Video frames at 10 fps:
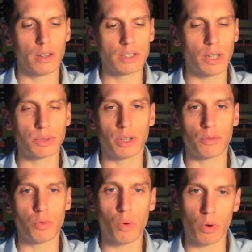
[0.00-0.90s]
Secretary
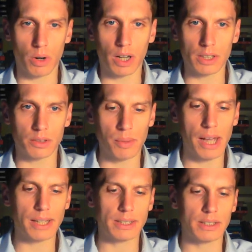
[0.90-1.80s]
of War under
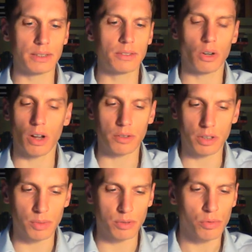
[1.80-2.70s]
Madison, or
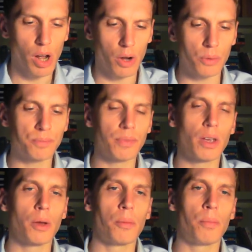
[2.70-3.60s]
under Monroe.
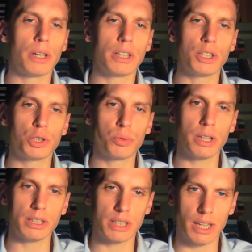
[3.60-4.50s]
But these
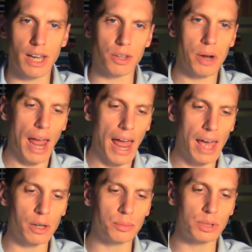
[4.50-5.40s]
three together,
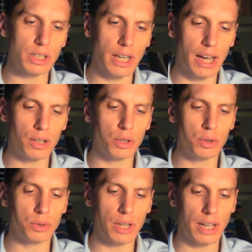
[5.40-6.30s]
Adams,
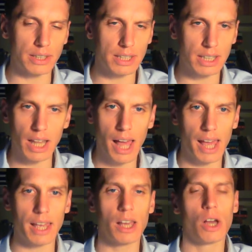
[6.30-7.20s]
Calhoun, and
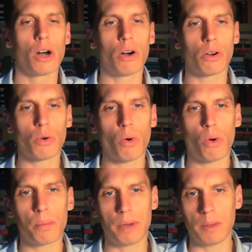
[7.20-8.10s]
Clay, are
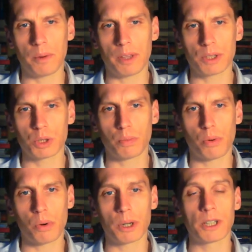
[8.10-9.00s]
all people that
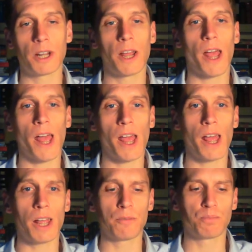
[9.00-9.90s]
support
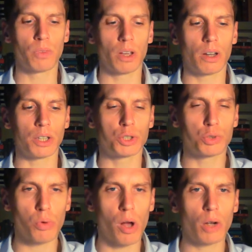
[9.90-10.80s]
a
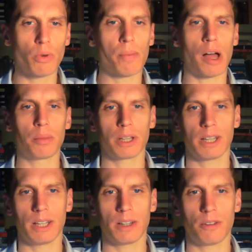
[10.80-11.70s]
strong
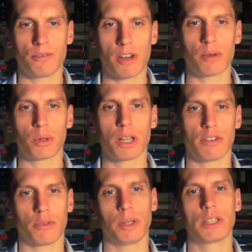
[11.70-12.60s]
Republican federal
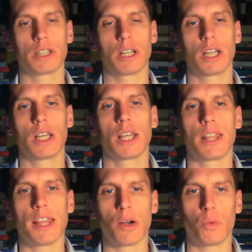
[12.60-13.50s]
government
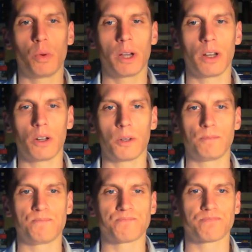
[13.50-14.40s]
that will